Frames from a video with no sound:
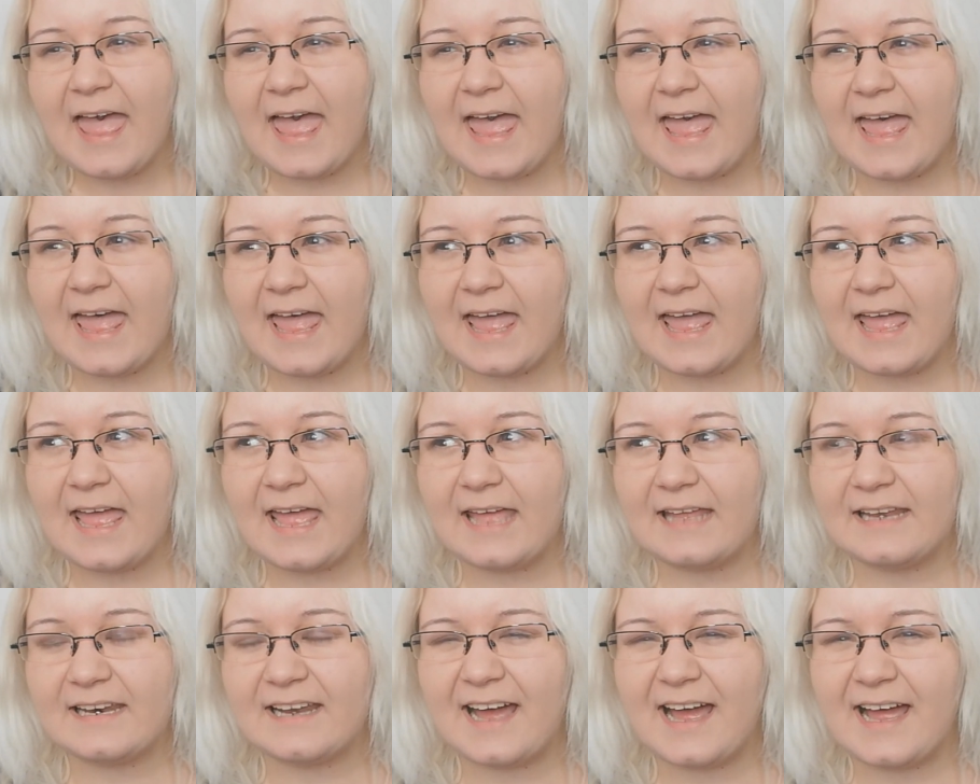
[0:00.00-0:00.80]

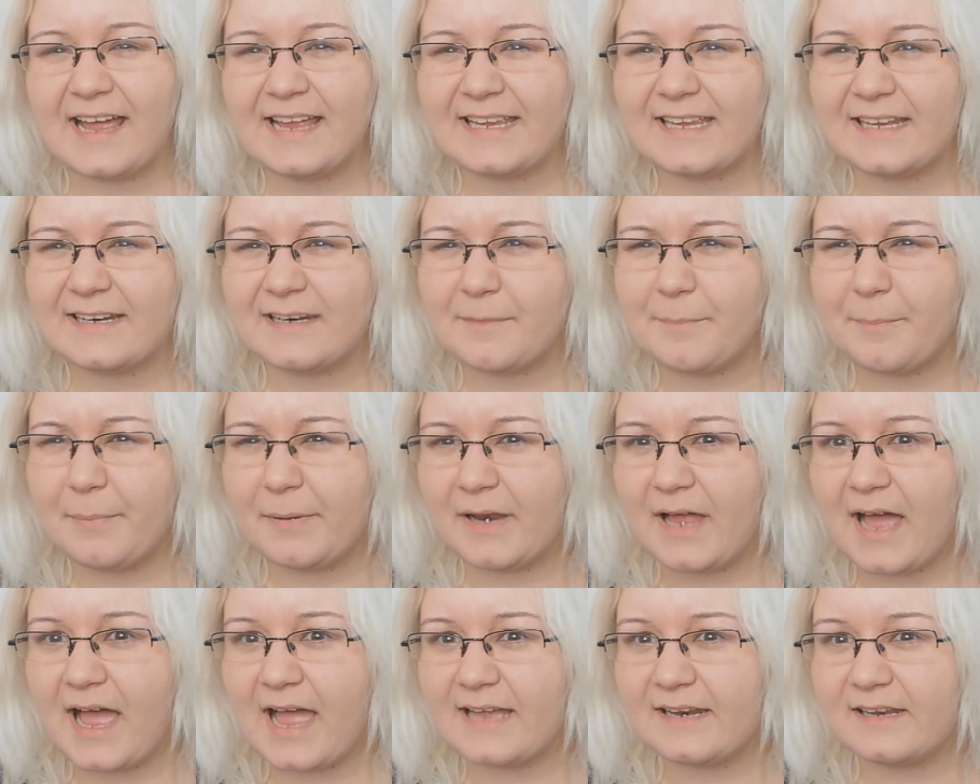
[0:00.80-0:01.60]
and I can
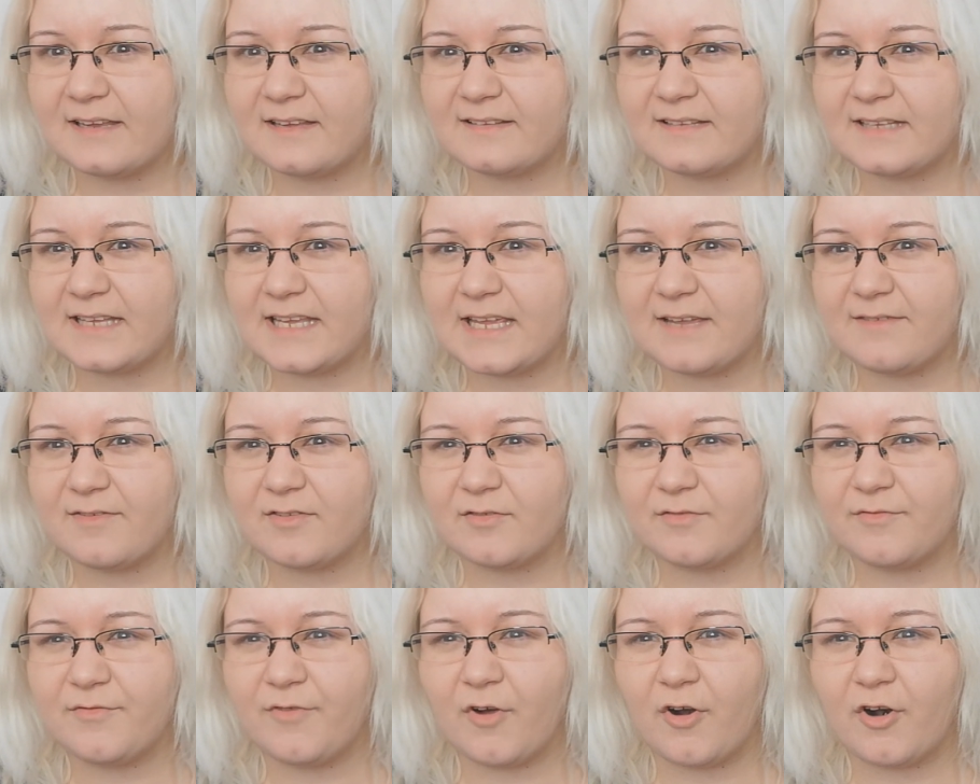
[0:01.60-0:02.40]
apply this
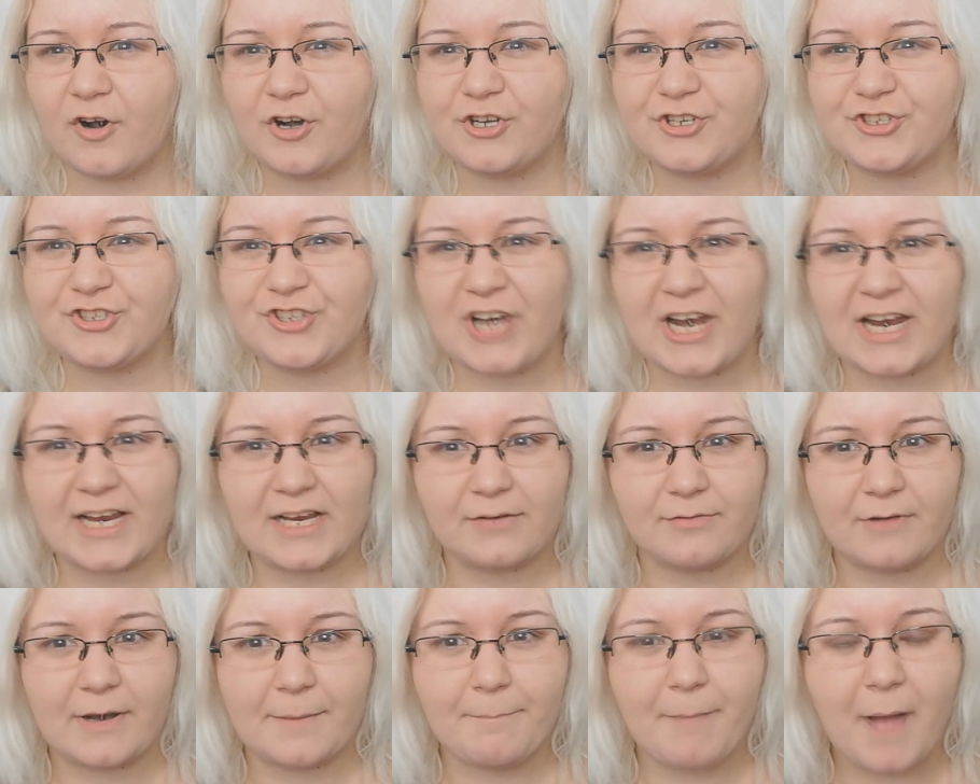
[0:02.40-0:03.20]
even for
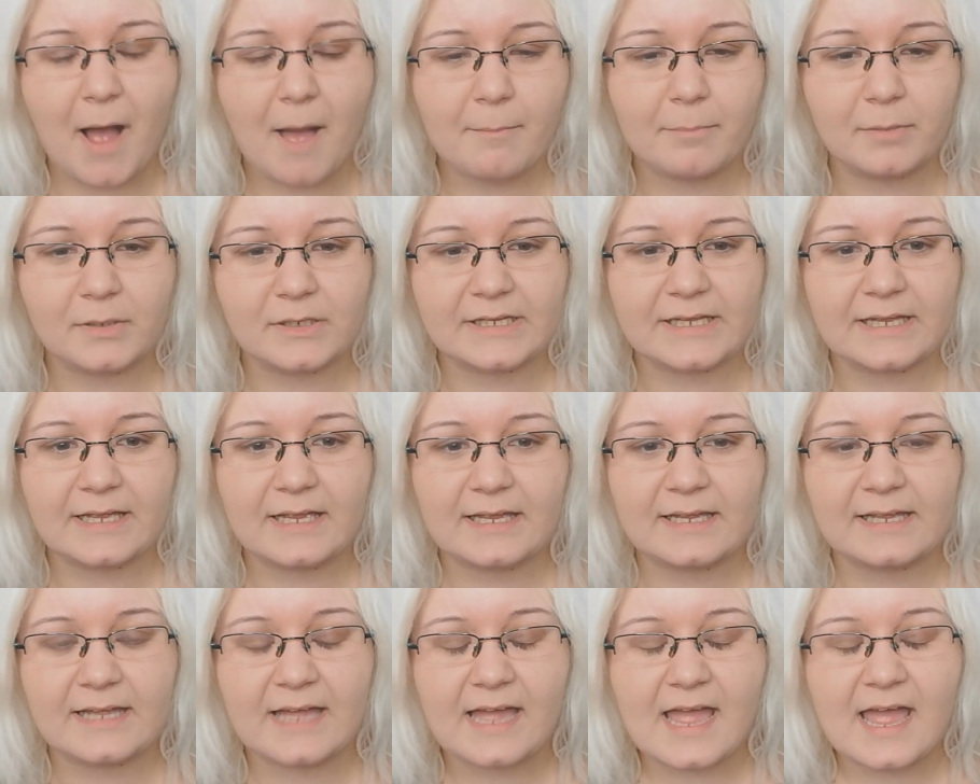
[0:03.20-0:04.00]
Czech
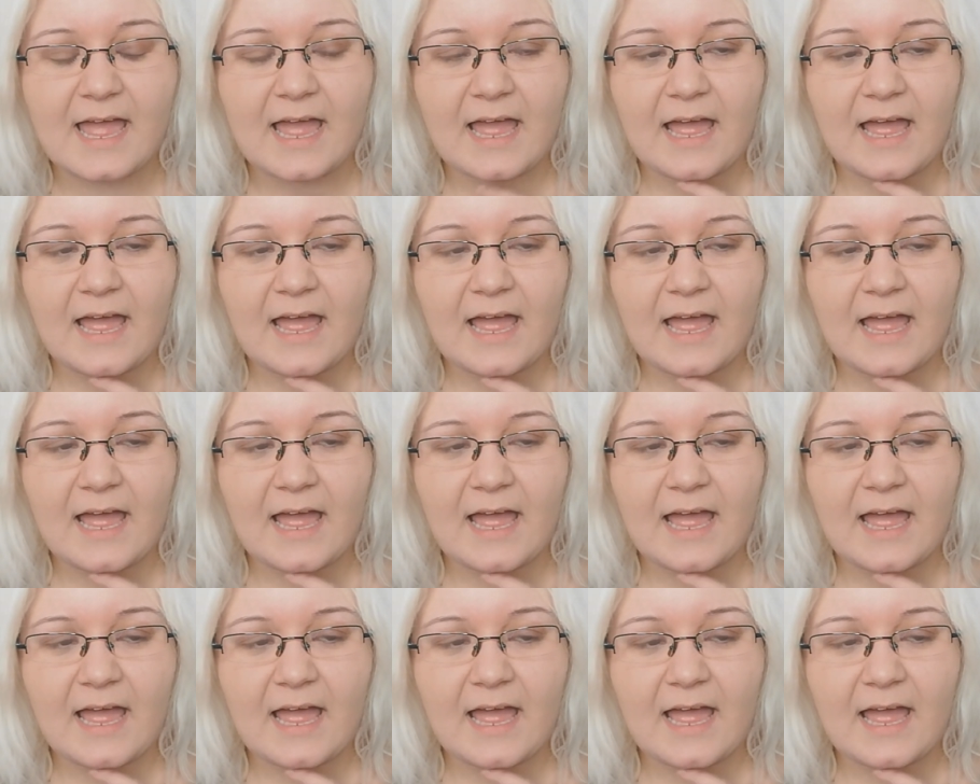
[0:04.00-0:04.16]
Republic,